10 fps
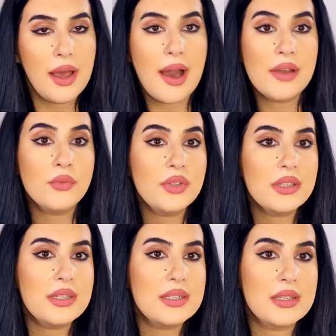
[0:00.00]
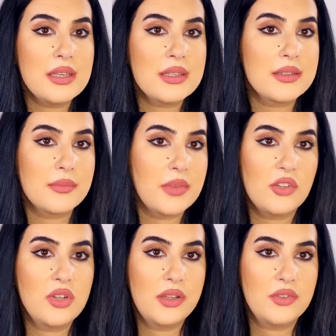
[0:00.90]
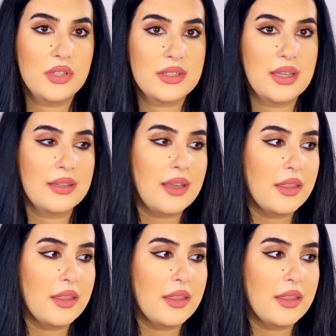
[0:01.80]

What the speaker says: I don't think this is a challenging scent.